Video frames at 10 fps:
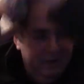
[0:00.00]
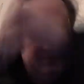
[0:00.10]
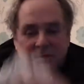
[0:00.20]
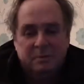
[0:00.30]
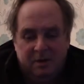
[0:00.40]
What
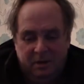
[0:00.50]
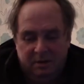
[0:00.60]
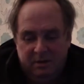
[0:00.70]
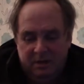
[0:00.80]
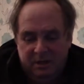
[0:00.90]
else have we
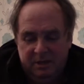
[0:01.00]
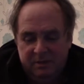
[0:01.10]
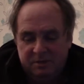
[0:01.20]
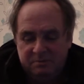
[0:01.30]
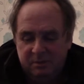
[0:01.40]
got?
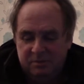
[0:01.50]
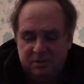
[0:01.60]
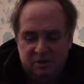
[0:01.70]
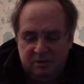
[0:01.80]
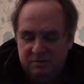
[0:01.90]
There's
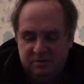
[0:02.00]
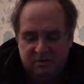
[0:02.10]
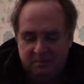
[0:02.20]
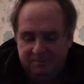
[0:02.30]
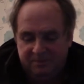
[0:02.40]

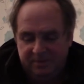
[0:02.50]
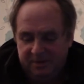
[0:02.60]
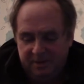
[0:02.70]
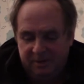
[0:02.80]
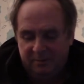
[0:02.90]
multitudes of them
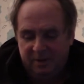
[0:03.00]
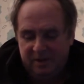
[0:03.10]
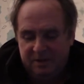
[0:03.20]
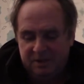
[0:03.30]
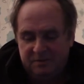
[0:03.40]
that you can
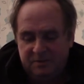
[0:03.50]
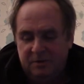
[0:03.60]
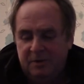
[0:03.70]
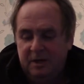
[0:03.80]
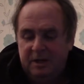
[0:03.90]
wear these
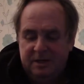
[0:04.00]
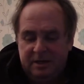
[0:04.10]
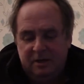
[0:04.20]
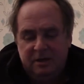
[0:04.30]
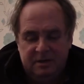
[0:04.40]
for.
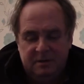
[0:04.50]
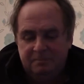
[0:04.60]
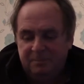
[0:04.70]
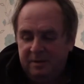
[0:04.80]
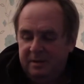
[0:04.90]
You
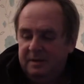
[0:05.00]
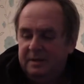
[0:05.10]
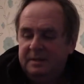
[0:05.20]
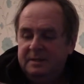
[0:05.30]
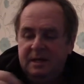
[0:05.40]
can
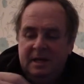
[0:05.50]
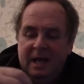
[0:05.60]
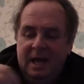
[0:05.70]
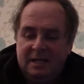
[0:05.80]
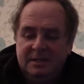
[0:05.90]
tie
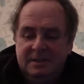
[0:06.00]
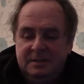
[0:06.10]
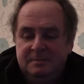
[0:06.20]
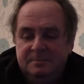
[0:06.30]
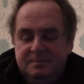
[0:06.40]
the
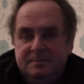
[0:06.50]
end.